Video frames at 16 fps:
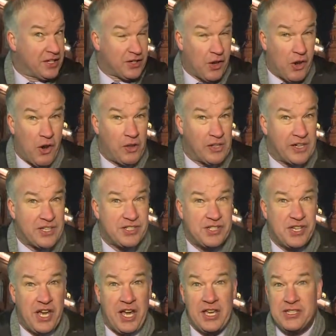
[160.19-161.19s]
The whole
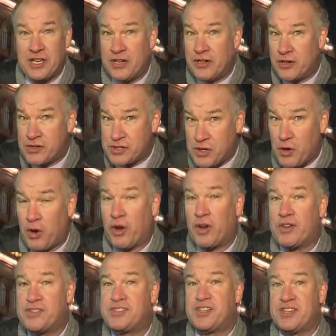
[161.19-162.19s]
exchange
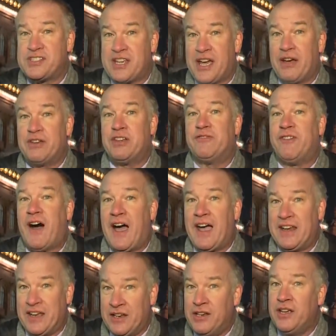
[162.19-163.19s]
underscores just how
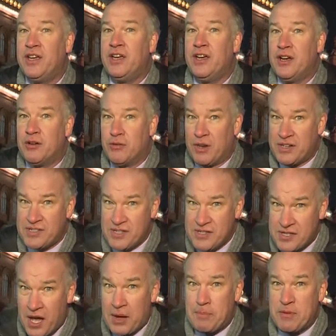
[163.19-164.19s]
divided
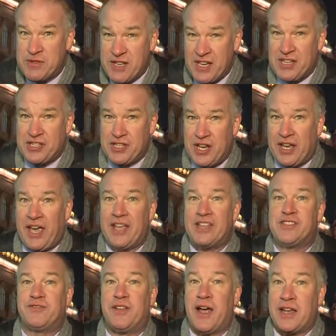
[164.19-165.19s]
Russia's opposition
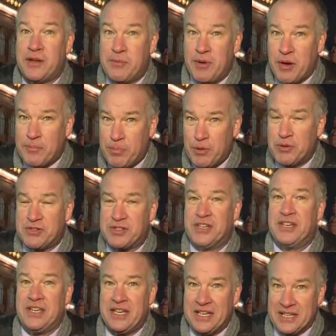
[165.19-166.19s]
against Vladimir
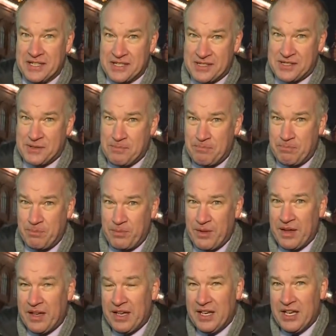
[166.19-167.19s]
Putin
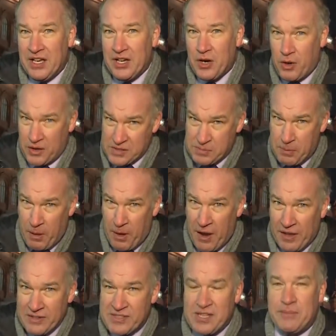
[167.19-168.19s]
is. Chris
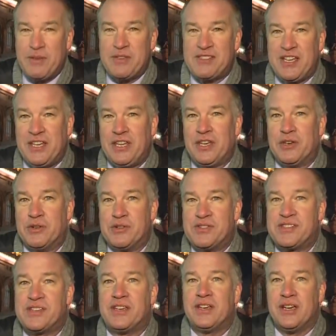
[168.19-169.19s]
Brown, CBC
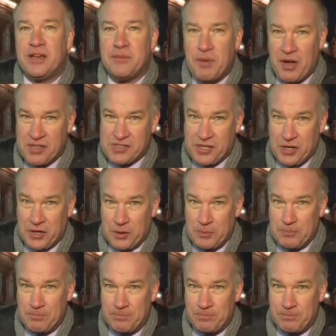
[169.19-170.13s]
News, Moscow.